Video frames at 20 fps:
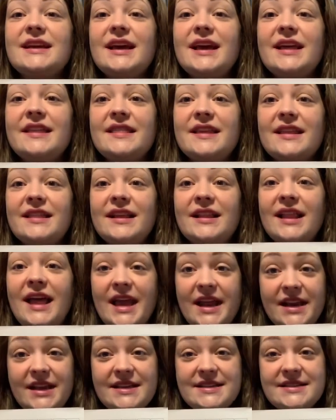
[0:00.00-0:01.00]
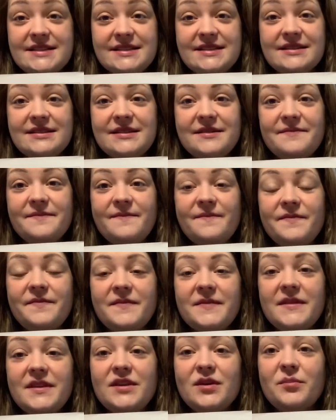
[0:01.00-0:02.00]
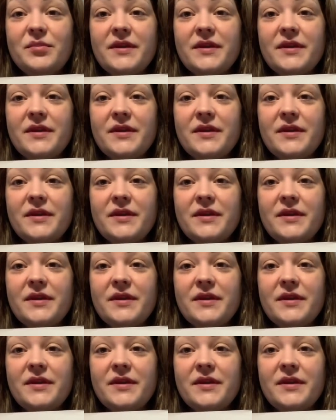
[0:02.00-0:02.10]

and then the lightest. And you'll